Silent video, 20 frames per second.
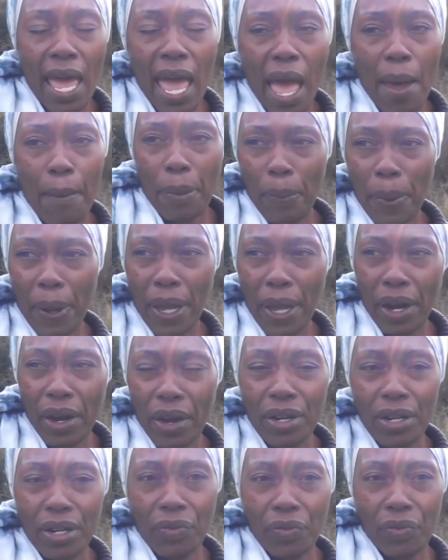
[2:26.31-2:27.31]
and
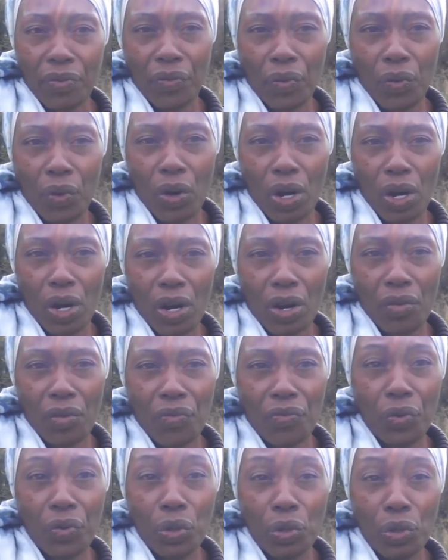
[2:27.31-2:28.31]
prepared for
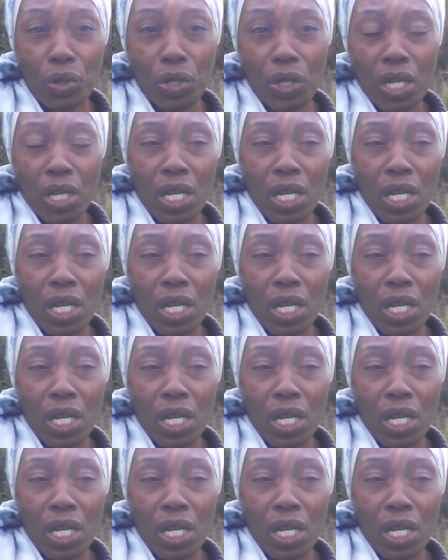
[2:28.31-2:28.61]
food